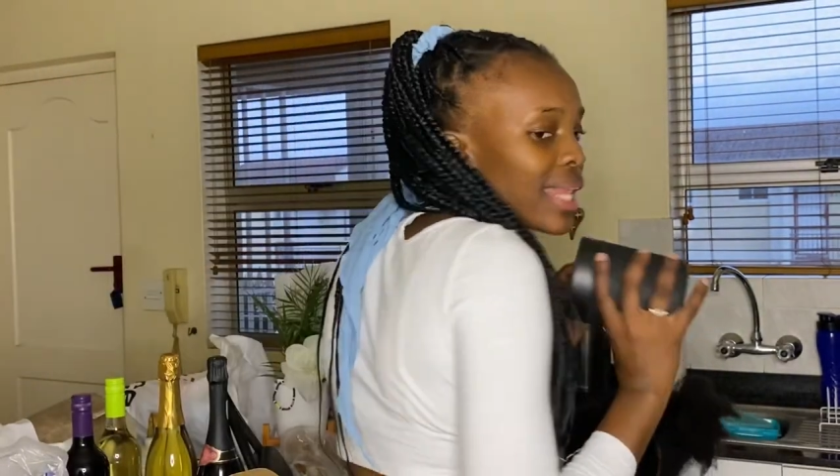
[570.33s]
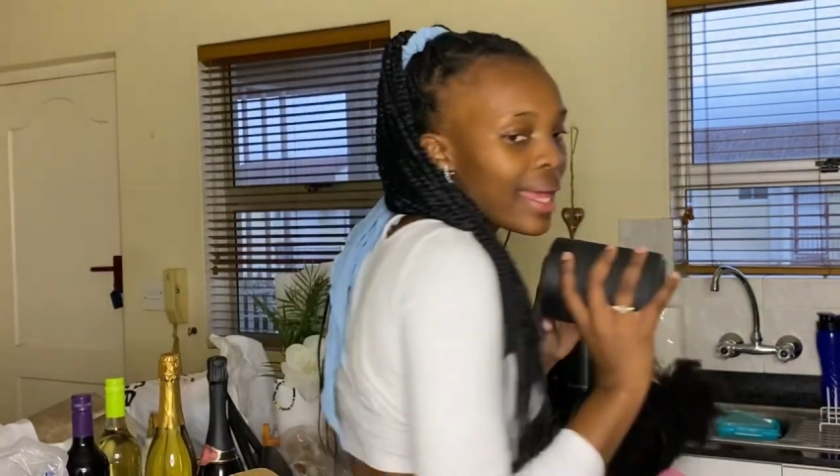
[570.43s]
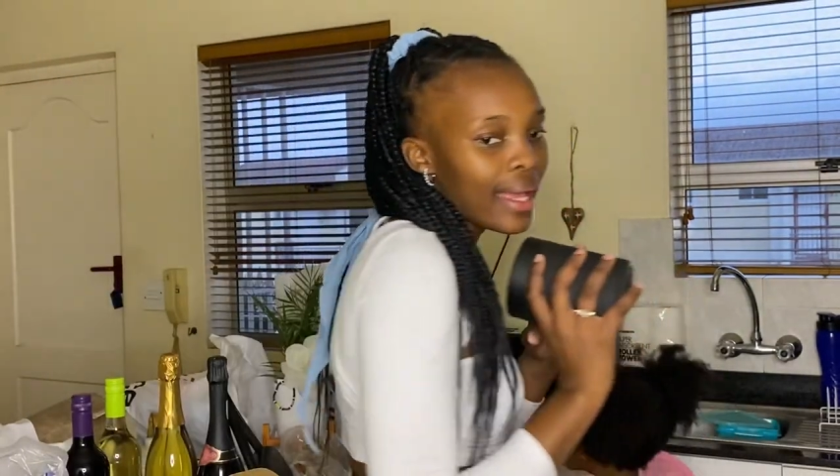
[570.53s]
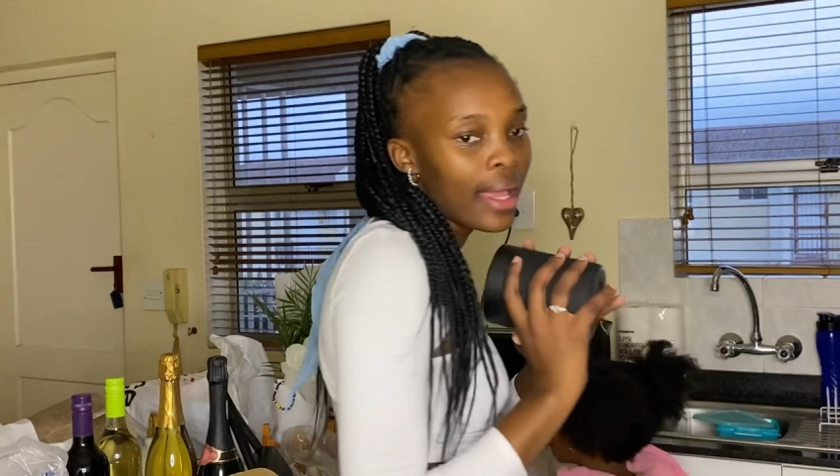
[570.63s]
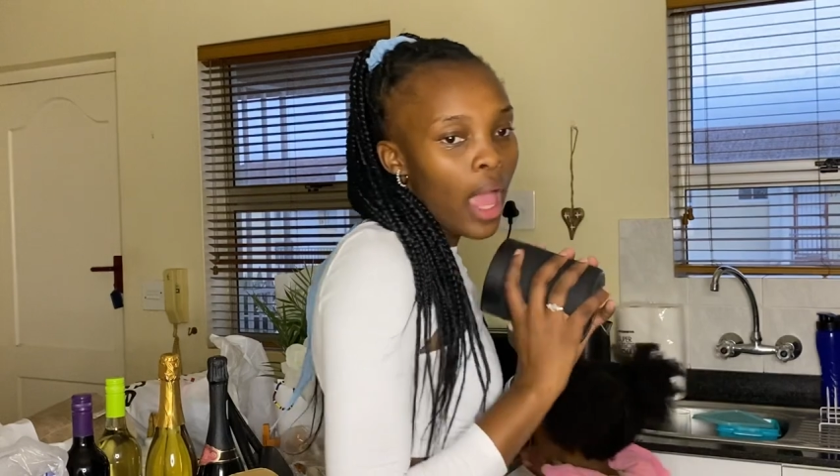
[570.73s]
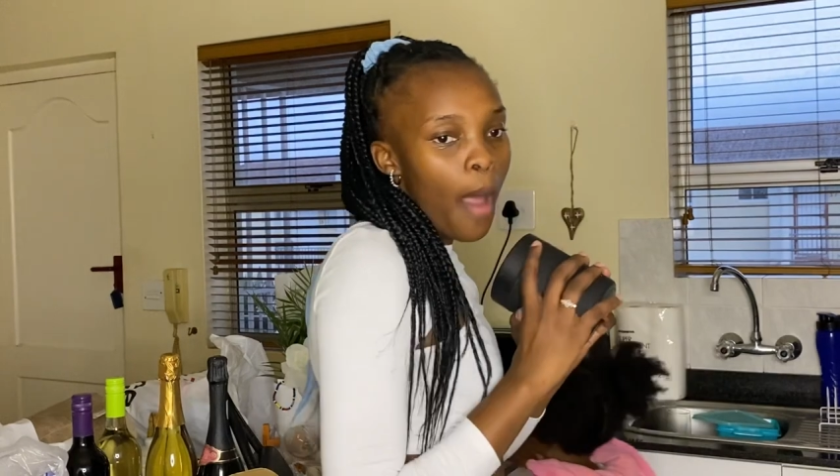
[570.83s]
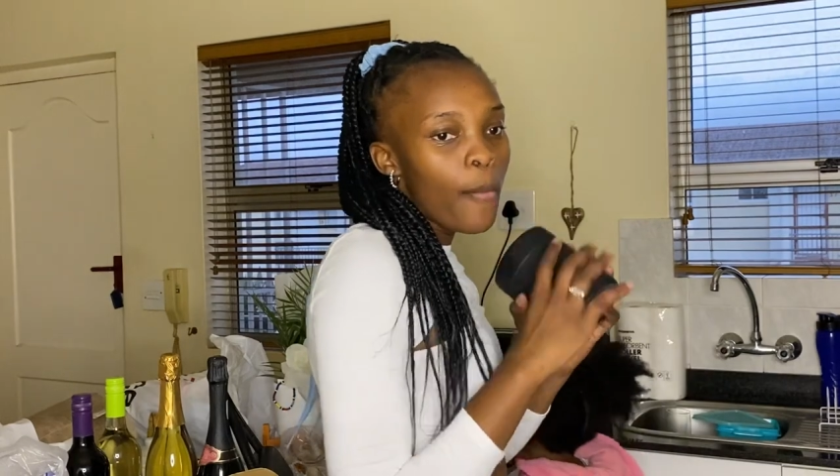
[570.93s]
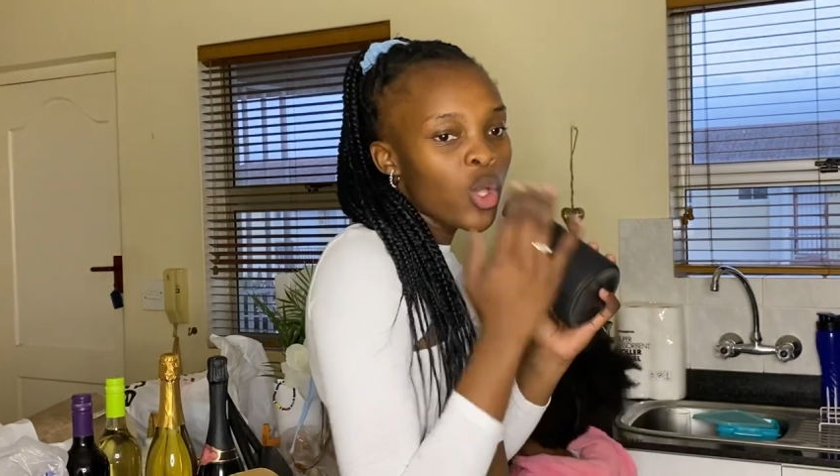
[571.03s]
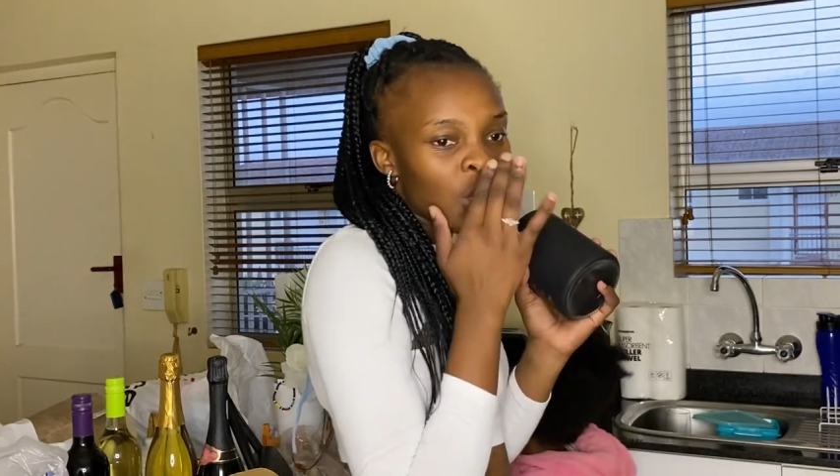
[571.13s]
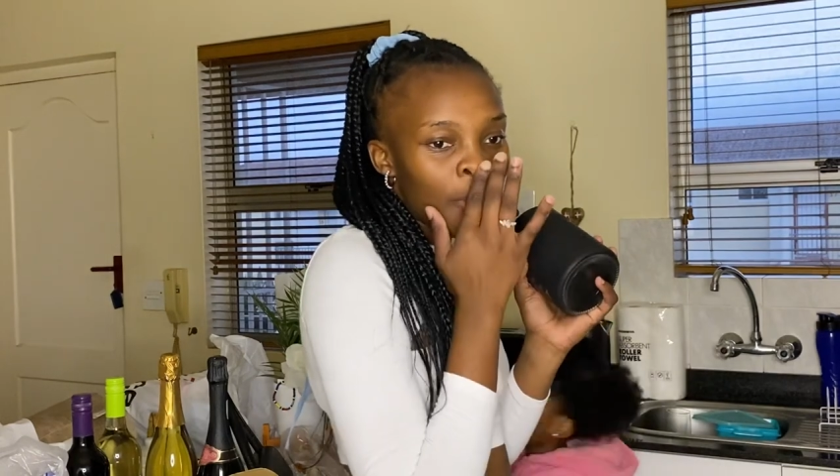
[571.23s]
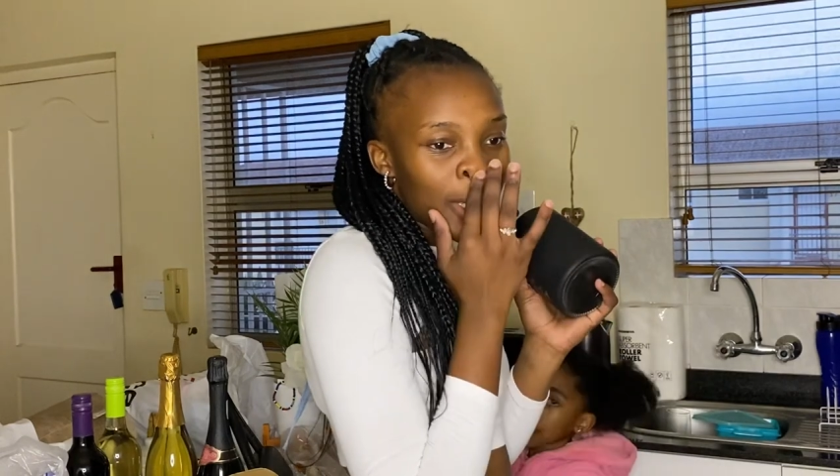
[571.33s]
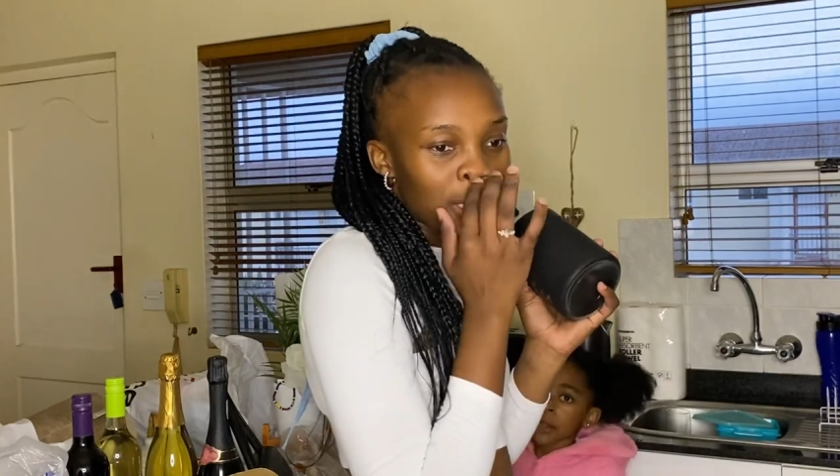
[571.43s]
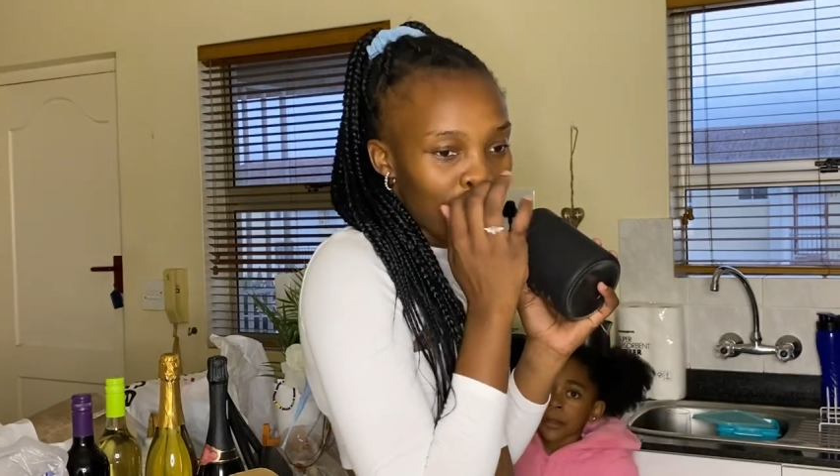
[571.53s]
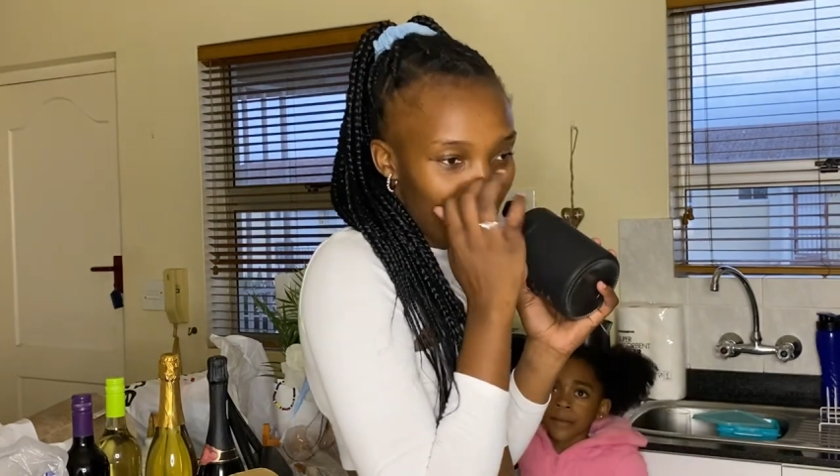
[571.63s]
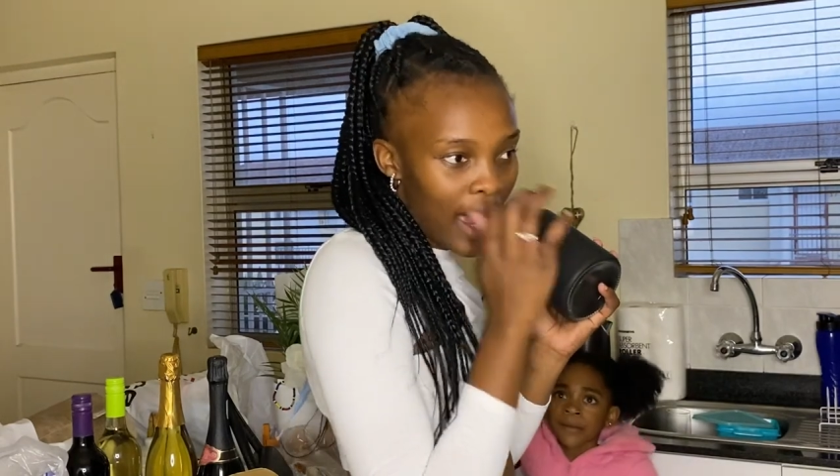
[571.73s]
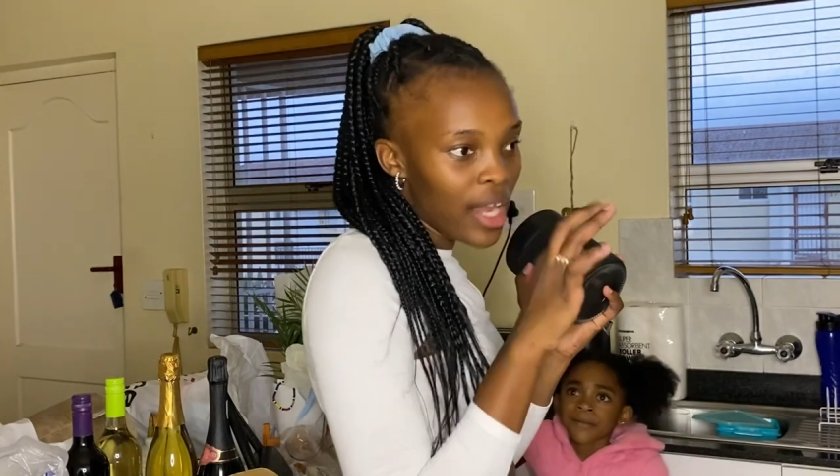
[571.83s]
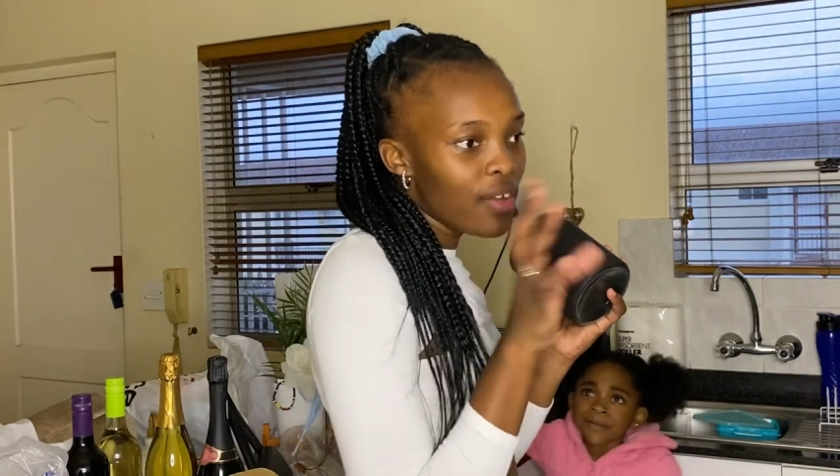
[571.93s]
like most of my stuff are kind